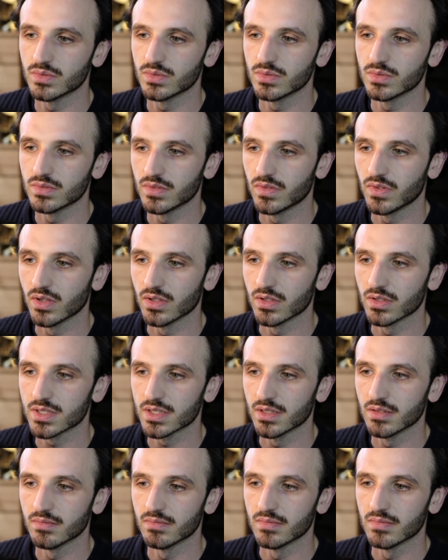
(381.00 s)
We've got
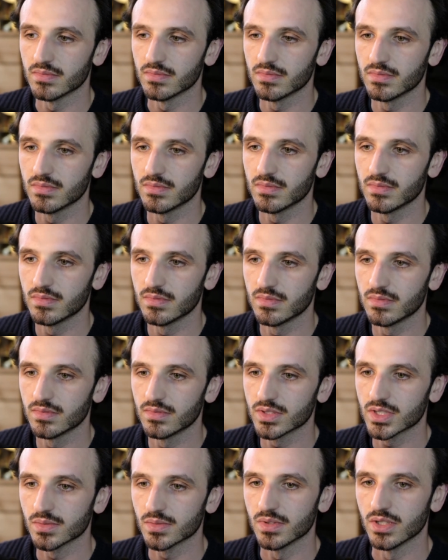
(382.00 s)
something
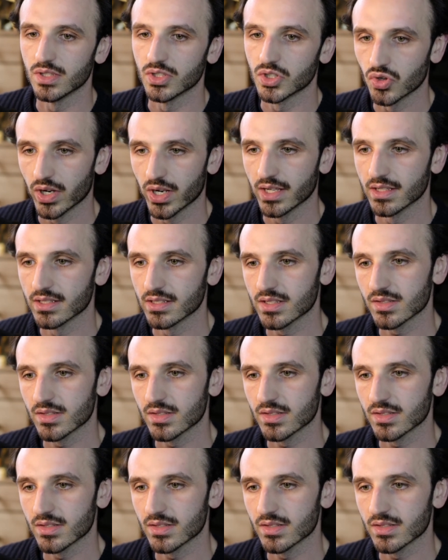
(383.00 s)
that triggers